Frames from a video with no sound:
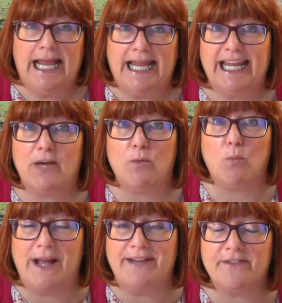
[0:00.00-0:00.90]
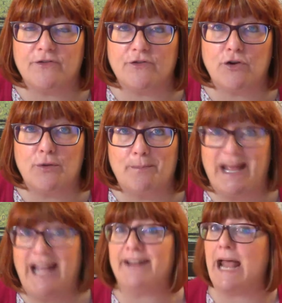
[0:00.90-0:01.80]
He went to
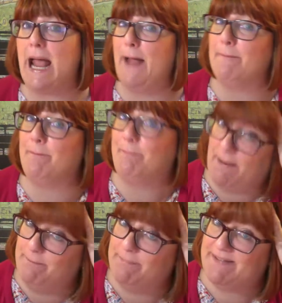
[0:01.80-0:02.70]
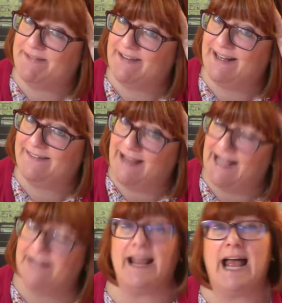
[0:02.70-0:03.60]
bed and bumped his
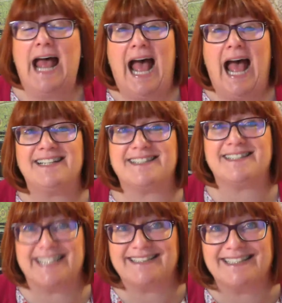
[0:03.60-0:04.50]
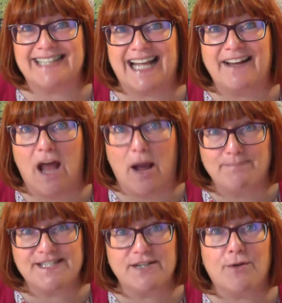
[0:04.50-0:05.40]
head and didn't get
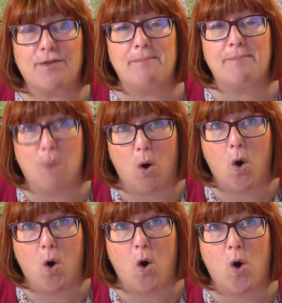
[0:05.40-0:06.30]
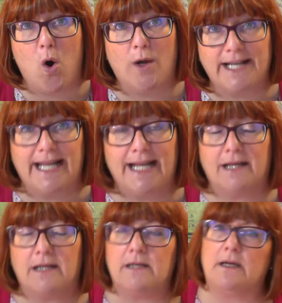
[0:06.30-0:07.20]
up till the
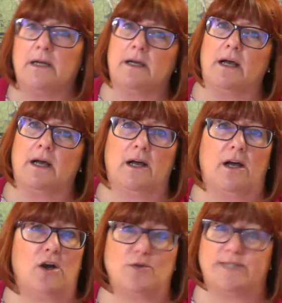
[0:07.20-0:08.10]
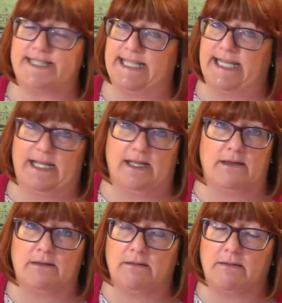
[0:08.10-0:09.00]
morning. Oh
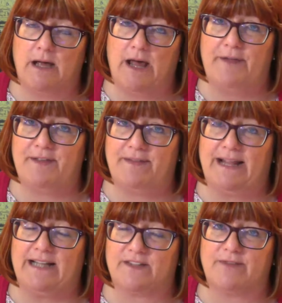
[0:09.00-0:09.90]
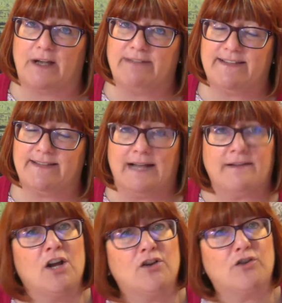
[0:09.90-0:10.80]
dear, I think that's very sad.
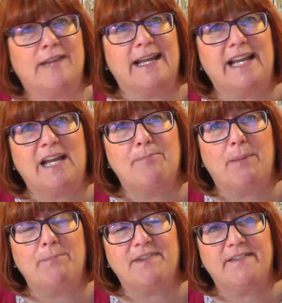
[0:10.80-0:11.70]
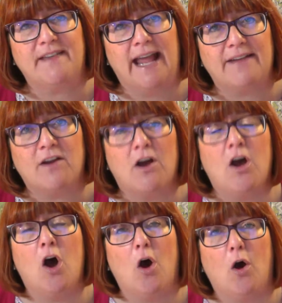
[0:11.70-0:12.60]
Do you think he bumped his head
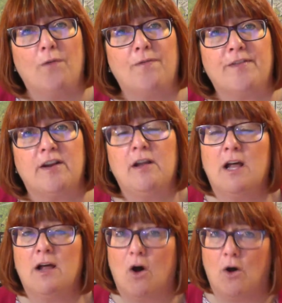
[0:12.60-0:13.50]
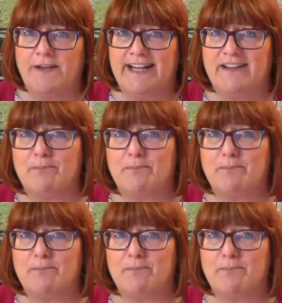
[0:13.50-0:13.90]
on his